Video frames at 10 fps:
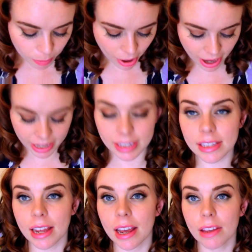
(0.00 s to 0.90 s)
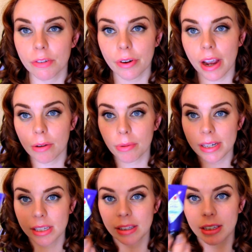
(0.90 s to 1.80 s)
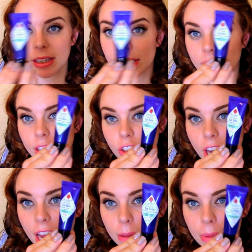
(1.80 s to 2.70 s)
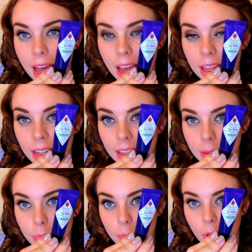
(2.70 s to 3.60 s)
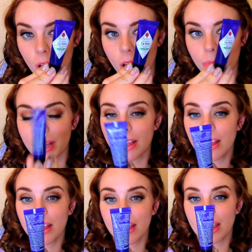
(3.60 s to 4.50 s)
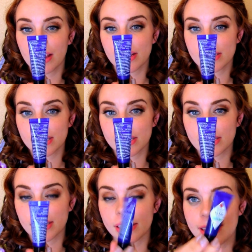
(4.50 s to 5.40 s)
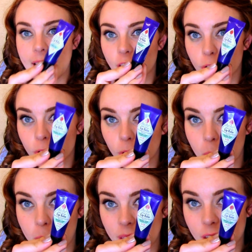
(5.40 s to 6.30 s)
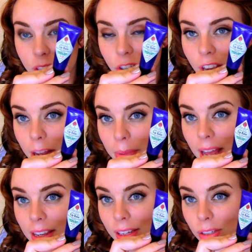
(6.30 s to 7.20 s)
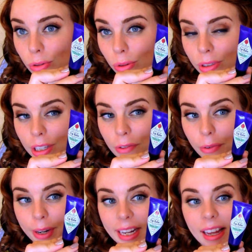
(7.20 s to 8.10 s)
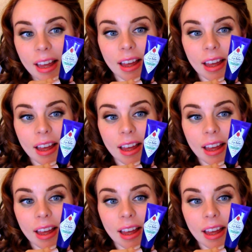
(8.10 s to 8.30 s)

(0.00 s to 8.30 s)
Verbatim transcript: product that I have tried recently is the Jack Black Lip Balm, and this is in natural mint. Jack Black is cruelty-free.